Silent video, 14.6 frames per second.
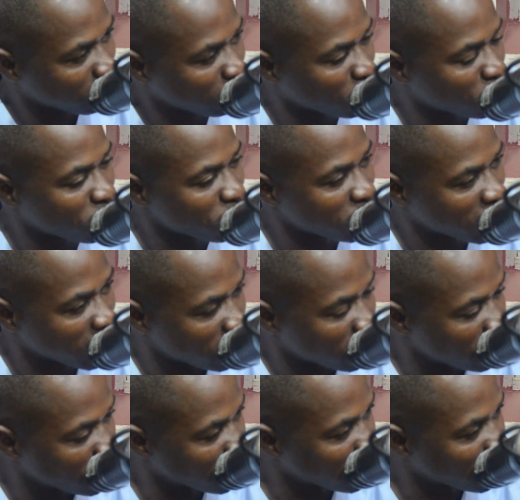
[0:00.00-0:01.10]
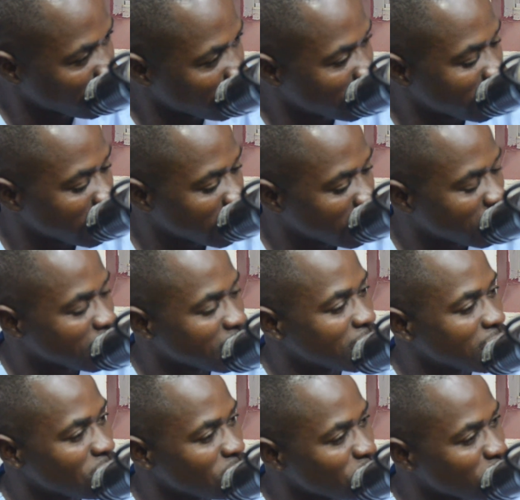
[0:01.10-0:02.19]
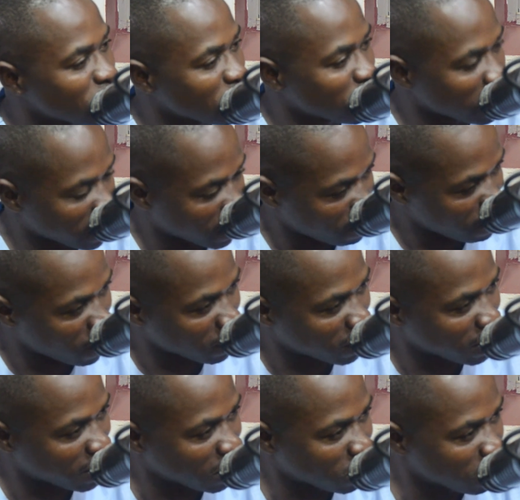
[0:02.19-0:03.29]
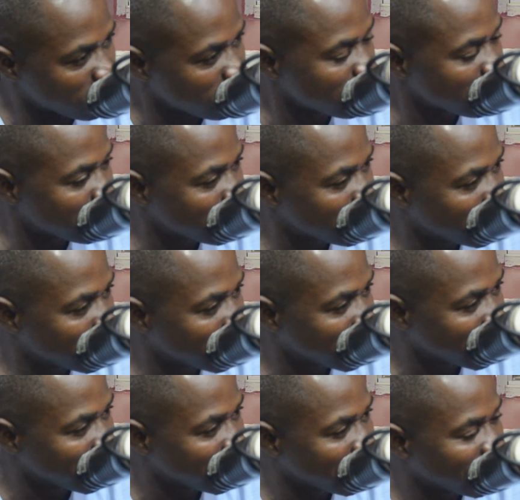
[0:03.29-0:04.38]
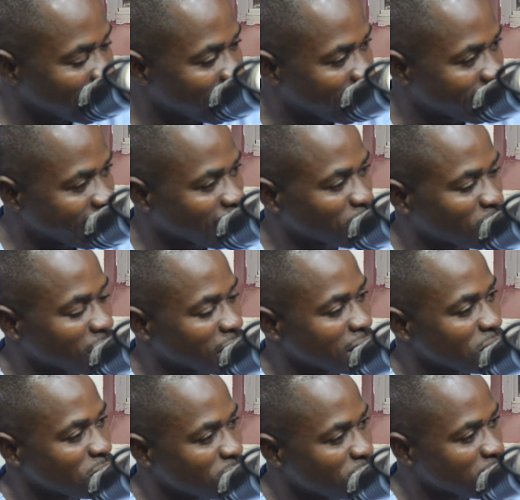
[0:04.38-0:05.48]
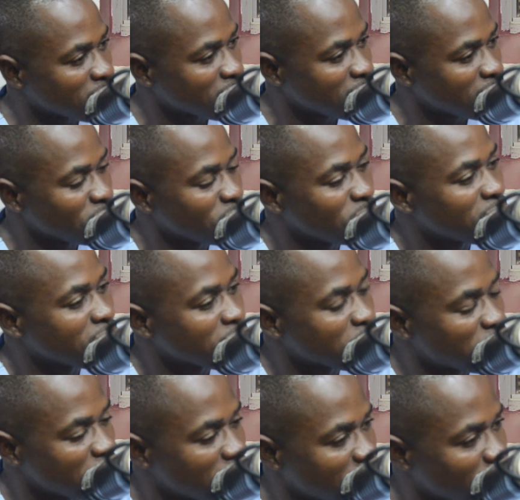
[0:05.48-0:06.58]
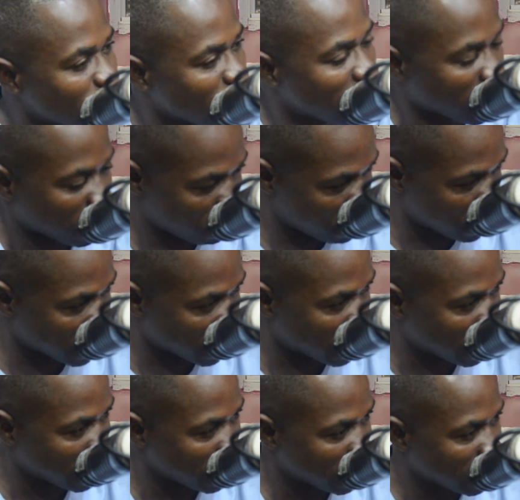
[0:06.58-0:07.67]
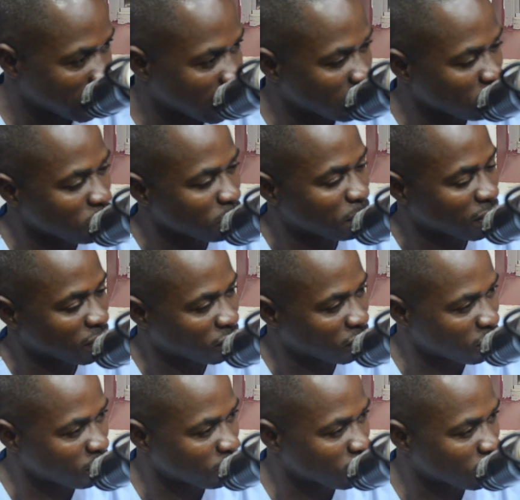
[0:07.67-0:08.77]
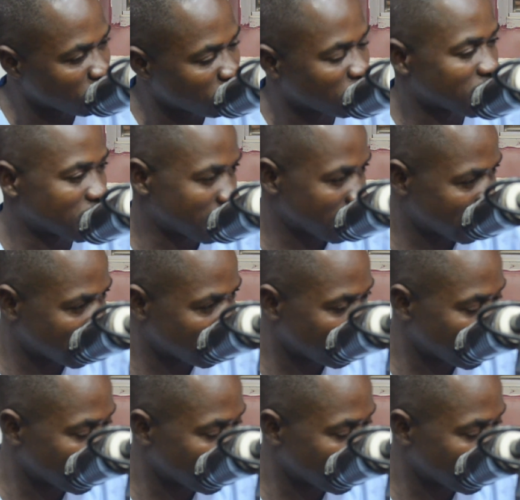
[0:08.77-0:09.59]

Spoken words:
because I knew he knew well about the job. And actually he would help them work better and we perform to the standard we